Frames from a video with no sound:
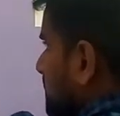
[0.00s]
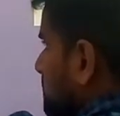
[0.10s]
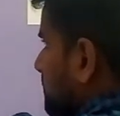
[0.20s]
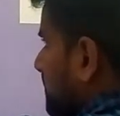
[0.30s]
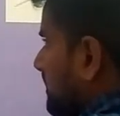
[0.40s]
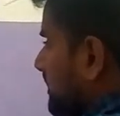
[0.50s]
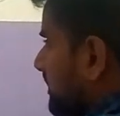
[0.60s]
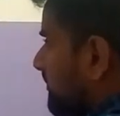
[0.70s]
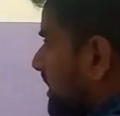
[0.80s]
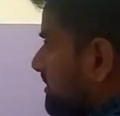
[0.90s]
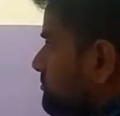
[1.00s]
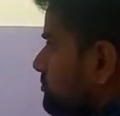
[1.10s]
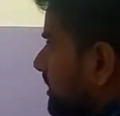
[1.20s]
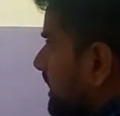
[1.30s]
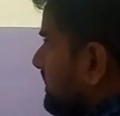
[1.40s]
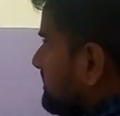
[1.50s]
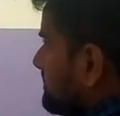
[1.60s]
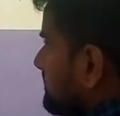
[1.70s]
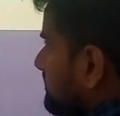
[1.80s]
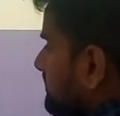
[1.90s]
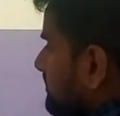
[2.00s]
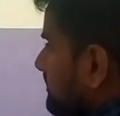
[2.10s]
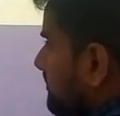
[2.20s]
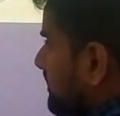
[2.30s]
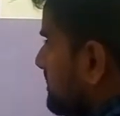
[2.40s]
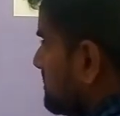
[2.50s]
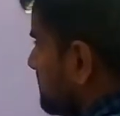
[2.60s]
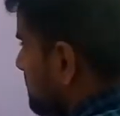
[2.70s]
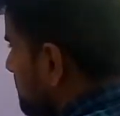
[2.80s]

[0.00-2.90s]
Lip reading: So here if I have two lines, alright,